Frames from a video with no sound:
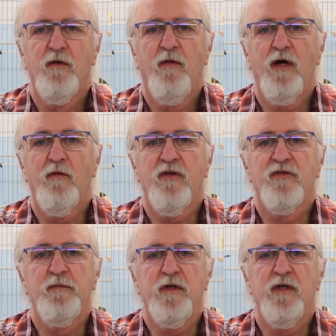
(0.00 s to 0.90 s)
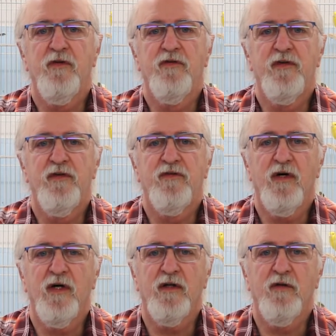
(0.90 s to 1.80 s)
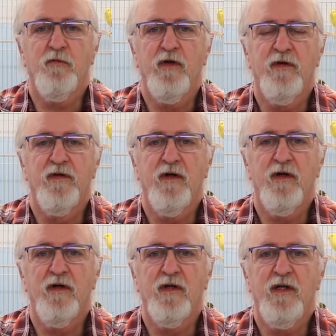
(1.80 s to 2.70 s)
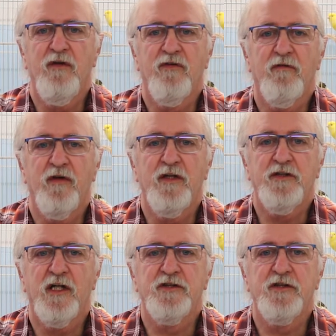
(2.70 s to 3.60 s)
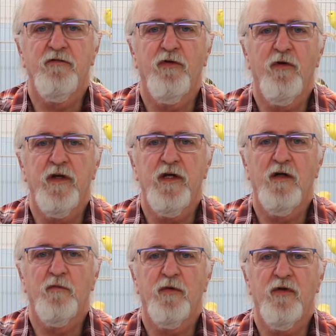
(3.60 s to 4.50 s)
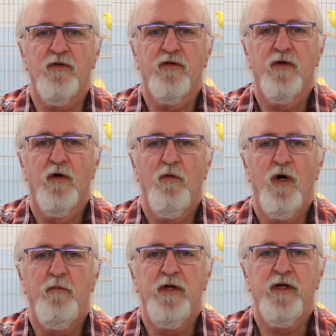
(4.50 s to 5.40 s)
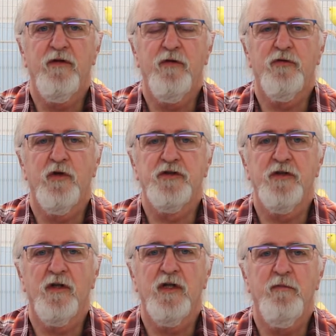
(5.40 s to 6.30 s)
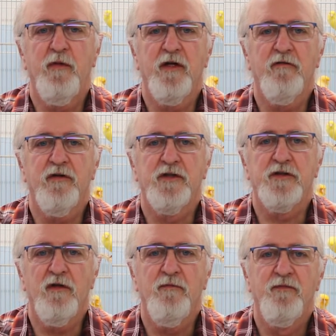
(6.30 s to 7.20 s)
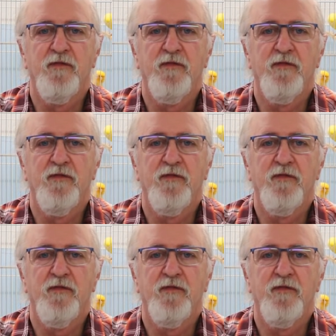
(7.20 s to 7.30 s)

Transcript: My recipe is designed with ease of digestion for the young birds while being nutritionally beneficial.